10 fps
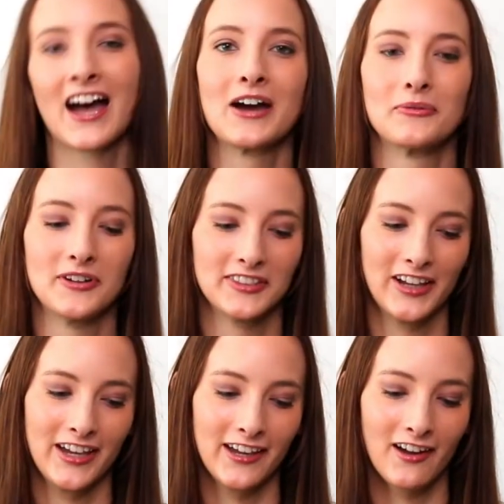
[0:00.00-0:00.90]
I will
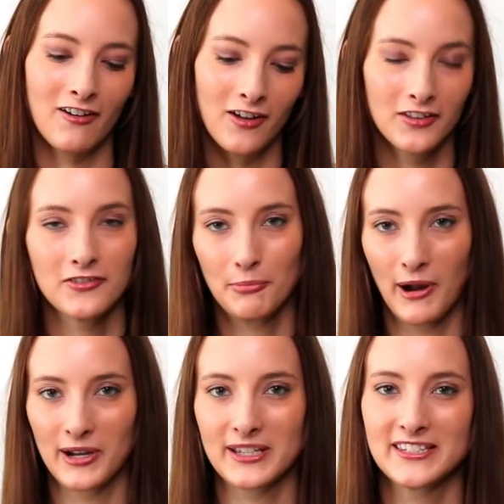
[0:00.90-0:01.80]
link all of the
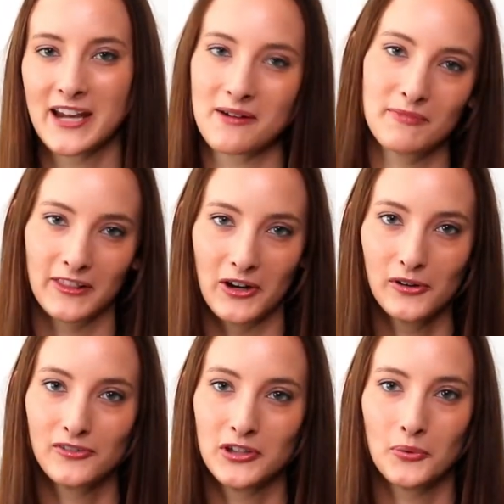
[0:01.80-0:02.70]
products down below if